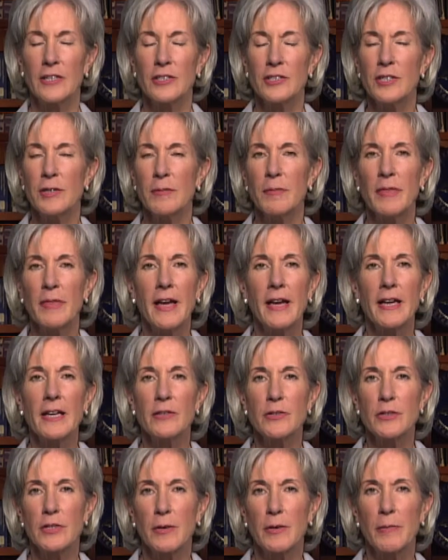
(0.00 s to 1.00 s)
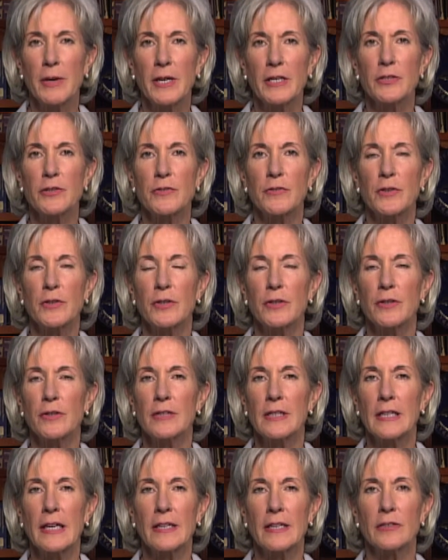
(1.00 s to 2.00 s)
Jim, thank you so much for your
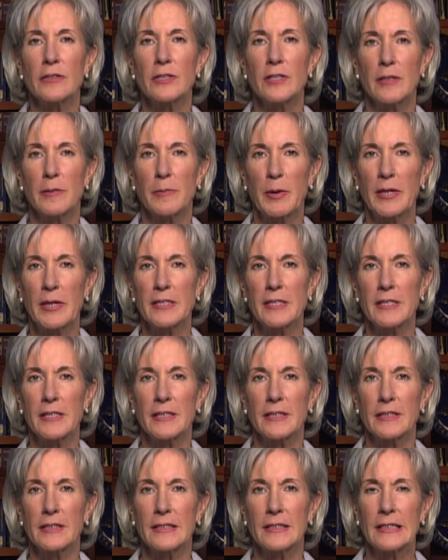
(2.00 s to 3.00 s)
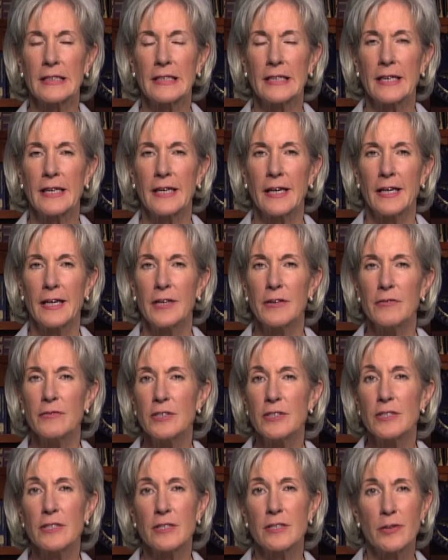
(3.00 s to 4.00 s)
letter to the President. You've
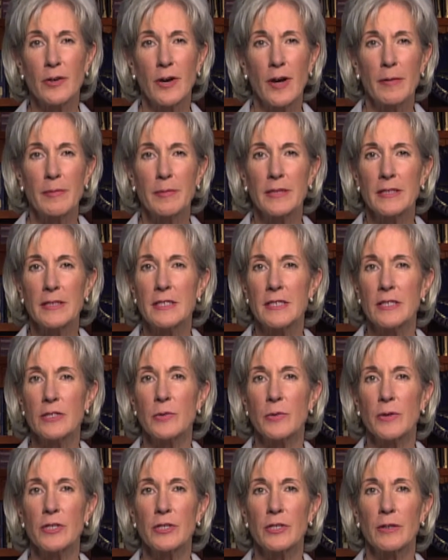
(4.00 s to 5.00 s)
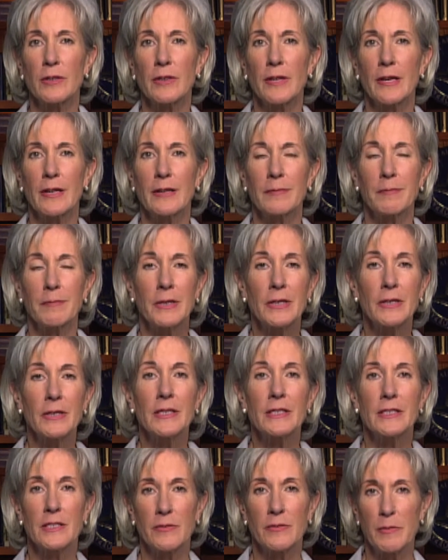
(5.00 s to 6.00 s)
just described a situation that
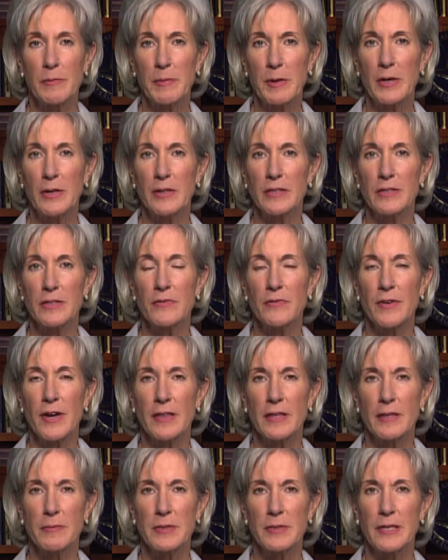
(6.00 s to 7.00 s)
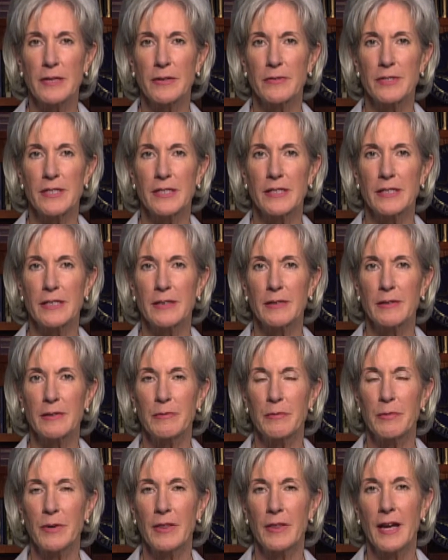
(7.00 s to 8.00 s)
millions of Americans find themselves in,
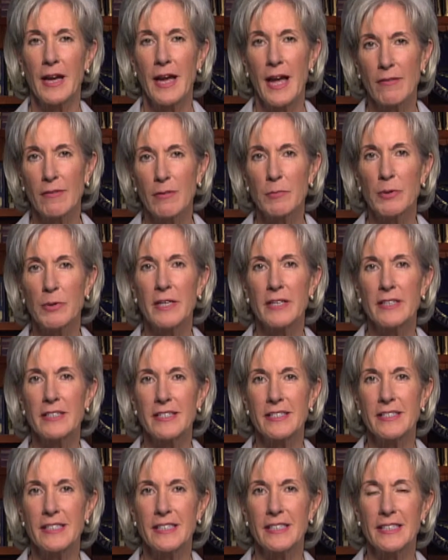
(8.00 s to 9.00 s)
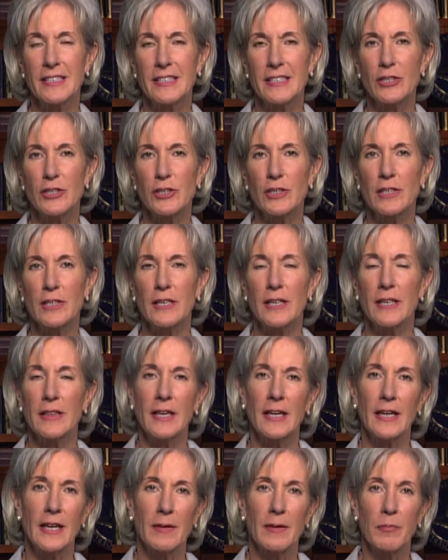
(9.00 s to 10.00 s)
where they have a pre-existing condition and
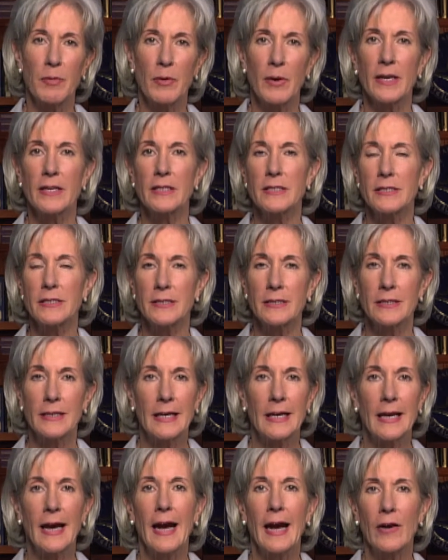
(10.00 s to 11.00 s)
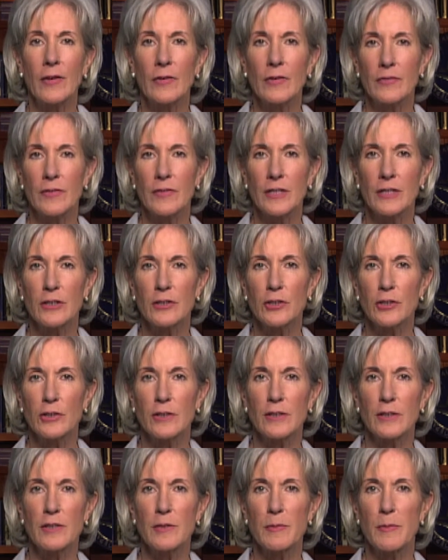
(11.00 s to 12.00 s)
they get priced out of the
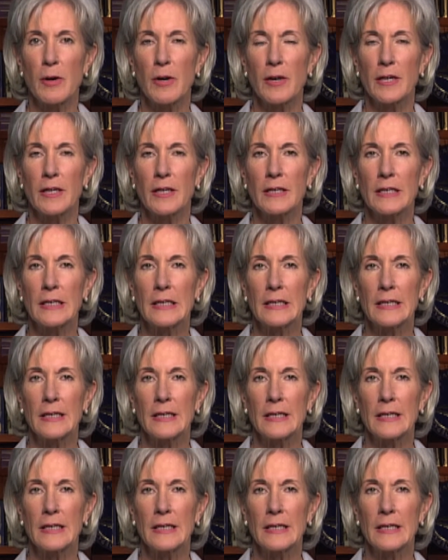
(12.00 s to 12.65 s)
insurance market.